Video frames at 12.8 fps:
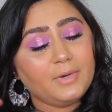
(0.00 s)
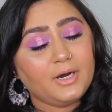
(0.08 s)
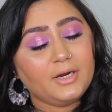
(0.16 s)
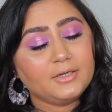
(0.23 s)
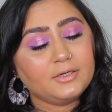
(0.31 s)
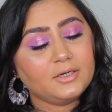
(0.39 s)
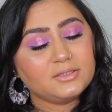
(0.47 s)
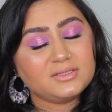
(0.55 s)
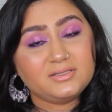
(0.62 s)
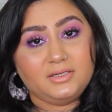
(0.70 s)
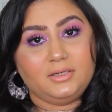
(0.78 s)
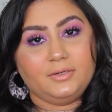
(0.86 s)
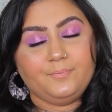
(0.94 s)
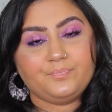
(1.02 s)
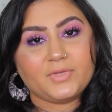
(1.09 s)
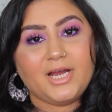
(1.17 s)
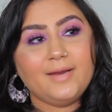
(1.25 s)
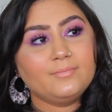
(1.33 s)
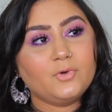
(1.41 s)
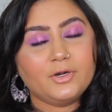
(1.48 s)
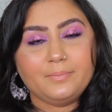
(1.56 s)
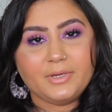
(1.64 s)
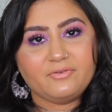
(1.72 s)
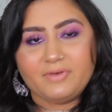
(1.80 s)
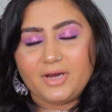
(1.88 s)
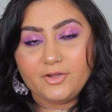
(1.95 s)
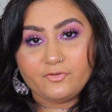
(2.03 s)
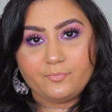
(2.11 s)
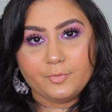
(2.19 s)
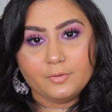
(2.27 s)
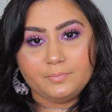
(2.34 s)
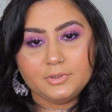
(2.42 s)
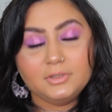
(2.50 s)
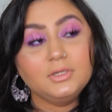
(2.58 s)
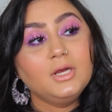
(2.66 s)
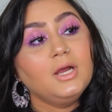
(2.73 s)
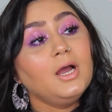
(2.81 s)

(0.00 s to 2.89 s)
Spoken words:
but still I'm not a big fan of purple.